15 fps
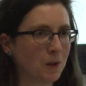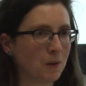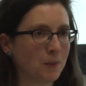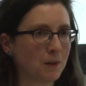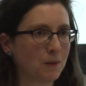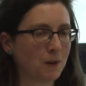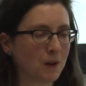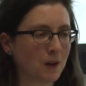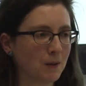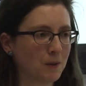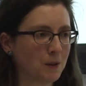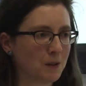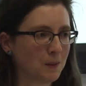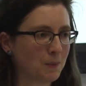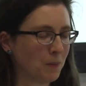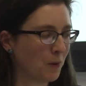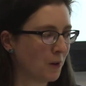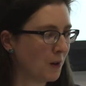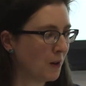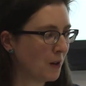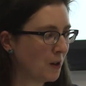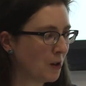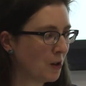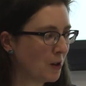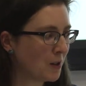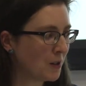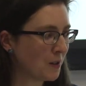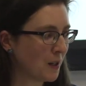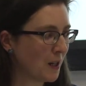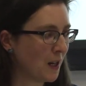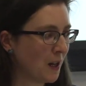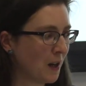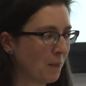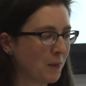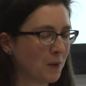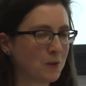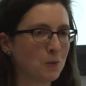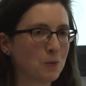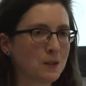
with a bit of a kind of a spoiler alert. There's no